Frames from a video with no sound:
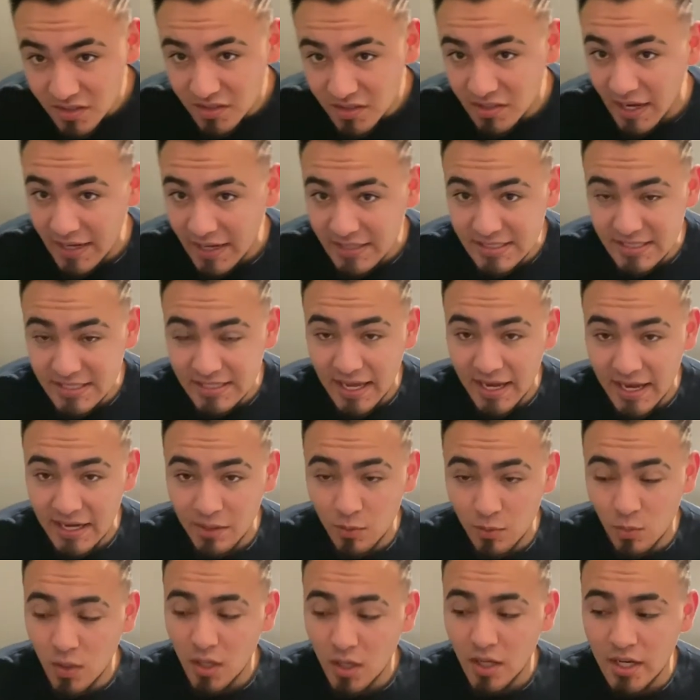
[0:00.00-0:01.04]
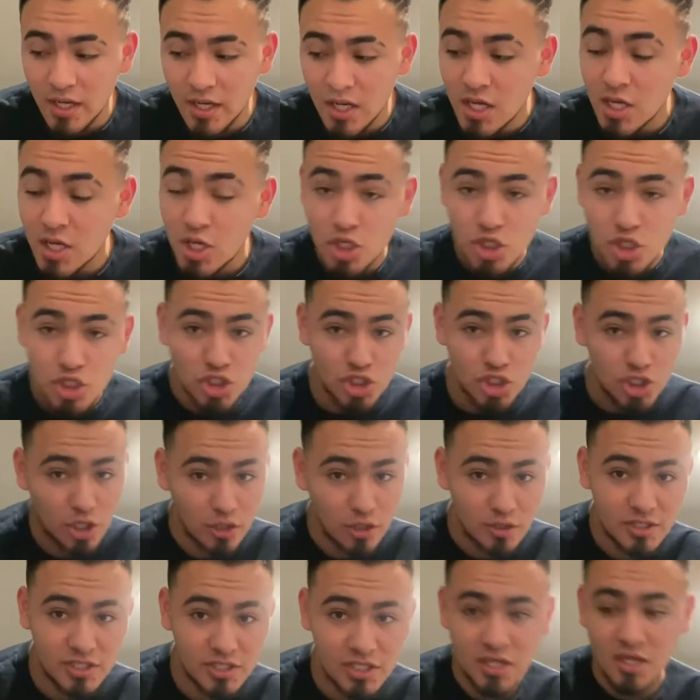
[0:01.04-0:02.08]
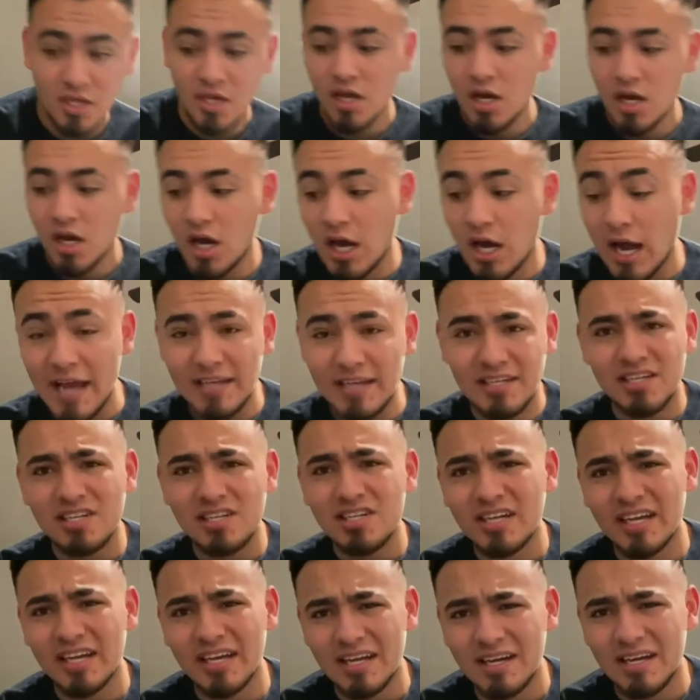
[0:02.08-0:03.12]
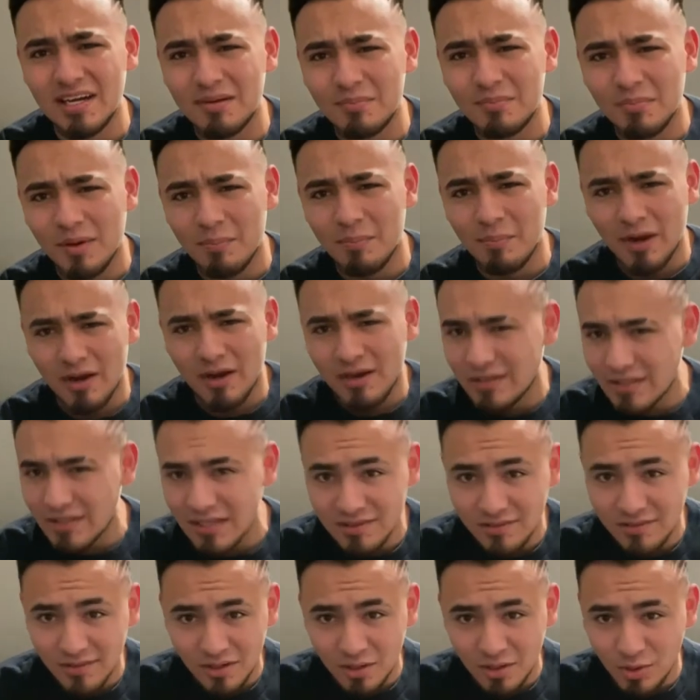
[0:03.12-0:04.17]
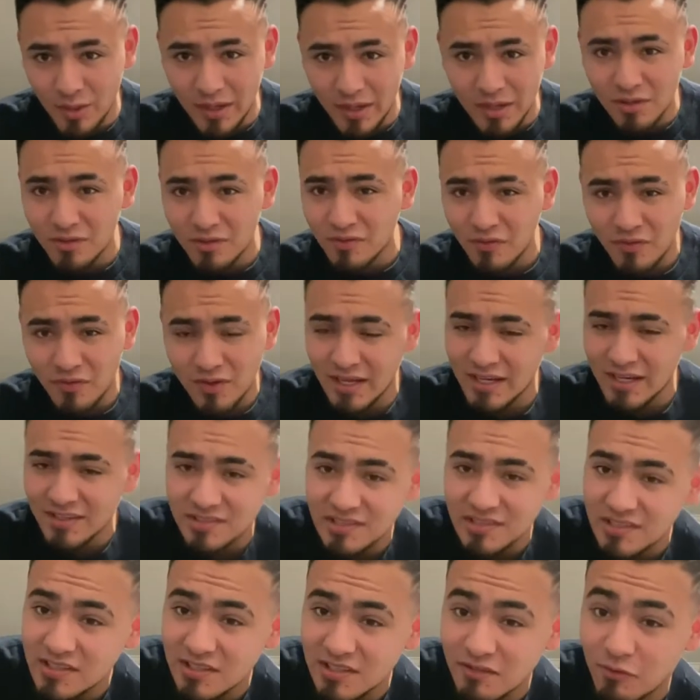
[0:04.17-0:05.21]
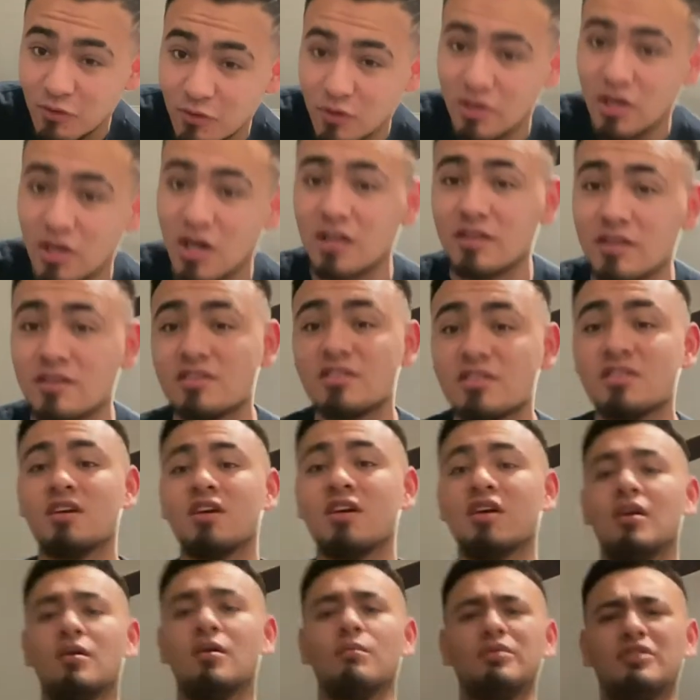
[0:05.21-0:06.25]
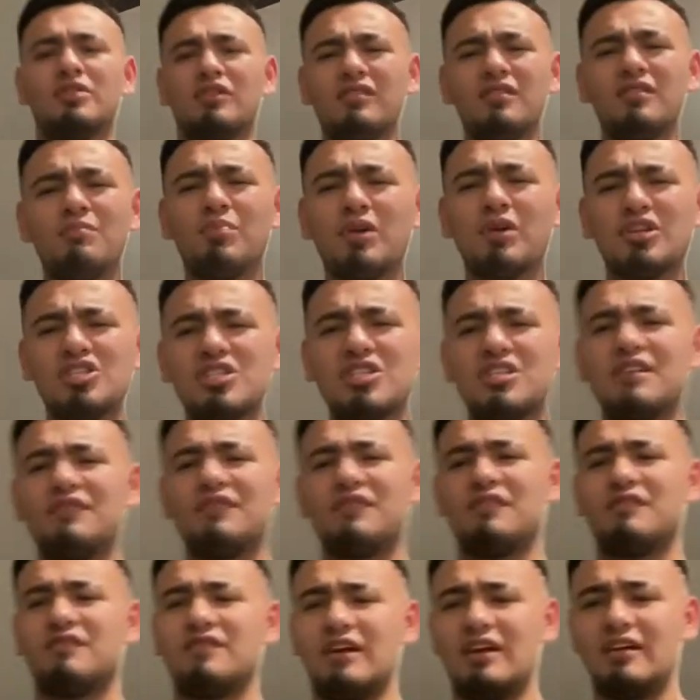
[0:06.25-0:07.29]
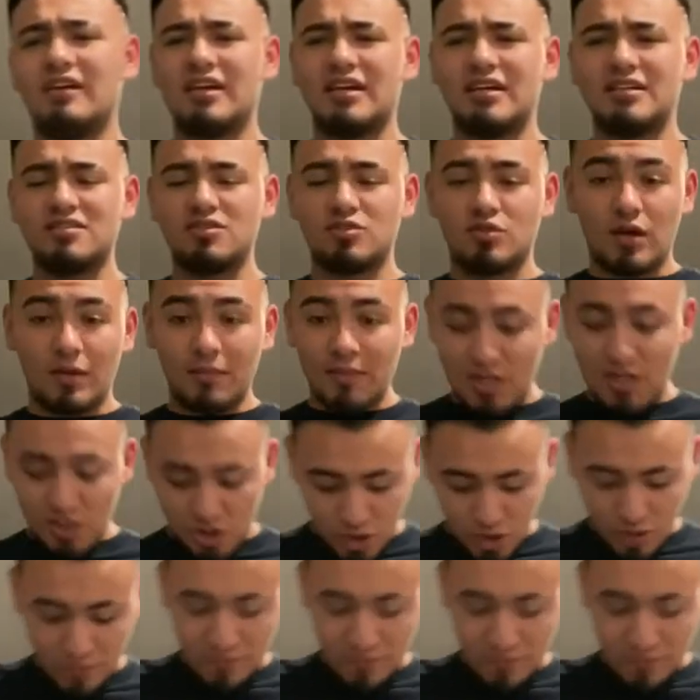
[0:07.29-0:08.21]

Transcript: 1981 shirt. Uh, I did look it up. Apparently, it's on Grailed for like $64, but there's a bunch of different variants, so I'm not sure if